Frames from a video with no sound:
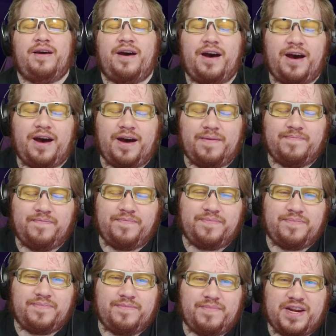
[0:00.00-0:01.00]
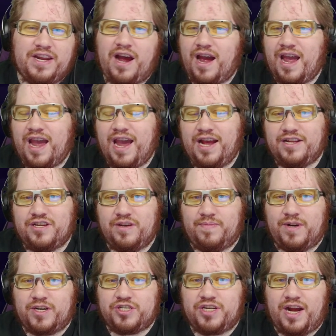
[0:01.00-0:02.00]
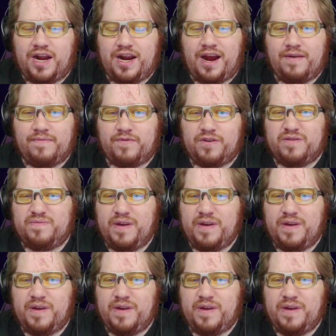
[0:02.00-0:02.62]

but not hate so much that I ever